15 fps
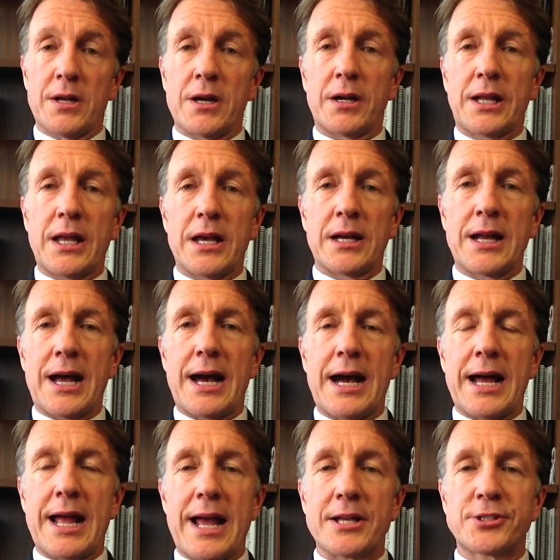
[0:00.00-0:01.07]
Again,
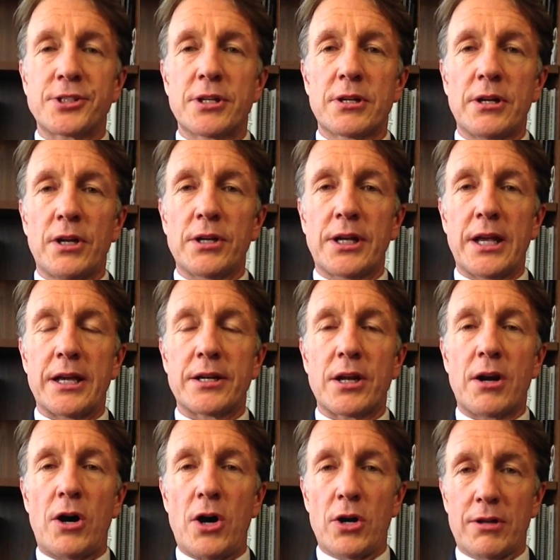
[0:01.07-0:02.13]
I ask you to look at
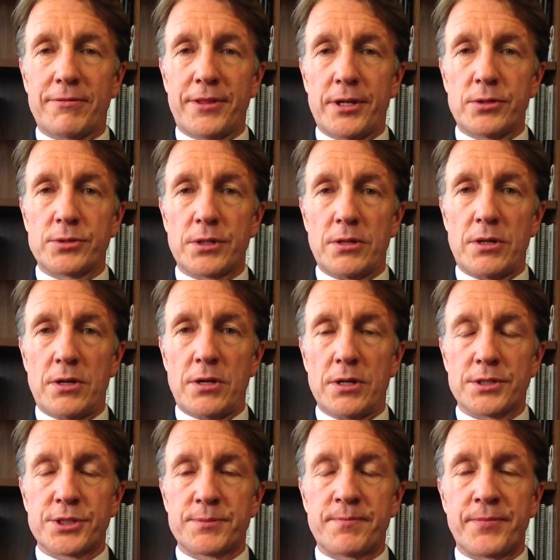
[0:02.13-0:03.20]
all of those
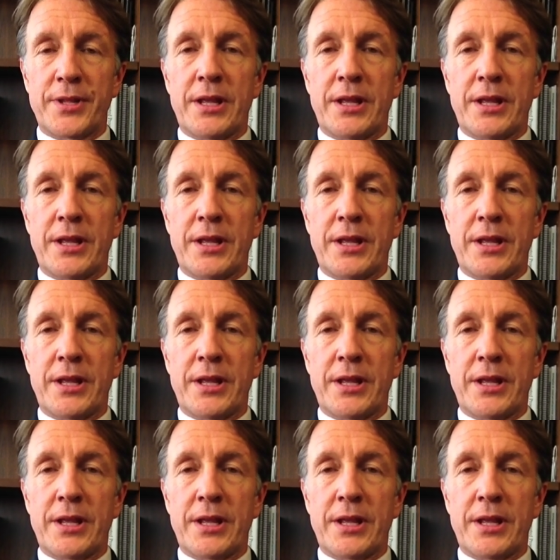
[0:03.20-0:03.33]
laws.